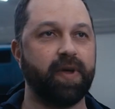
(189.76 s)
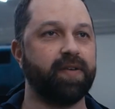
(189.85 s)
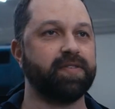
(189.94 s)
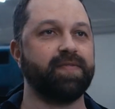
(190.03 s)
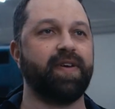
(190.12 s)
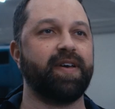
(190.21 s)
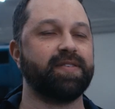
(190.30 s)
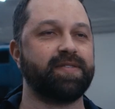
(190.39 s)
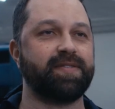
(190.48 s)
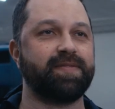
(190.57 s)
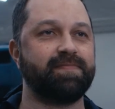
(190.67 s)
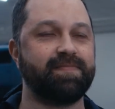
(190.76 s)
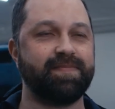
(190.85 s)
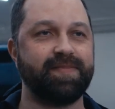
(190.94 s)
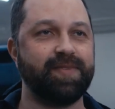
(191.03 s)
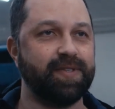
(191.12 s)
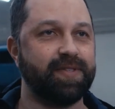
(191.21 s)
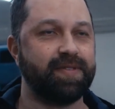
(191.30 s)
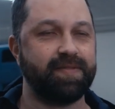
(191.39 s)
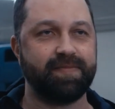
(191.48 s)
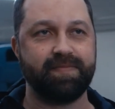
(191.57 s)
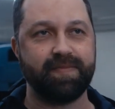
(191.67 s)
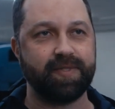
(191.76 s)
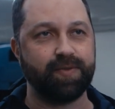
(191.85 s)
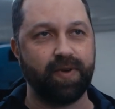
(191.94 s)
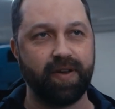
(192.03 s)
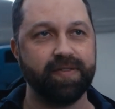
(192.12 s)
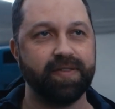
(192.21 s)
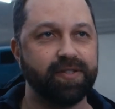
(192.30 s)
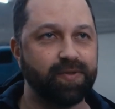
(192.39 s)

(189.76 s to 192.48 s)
pounds of ice just surrounding the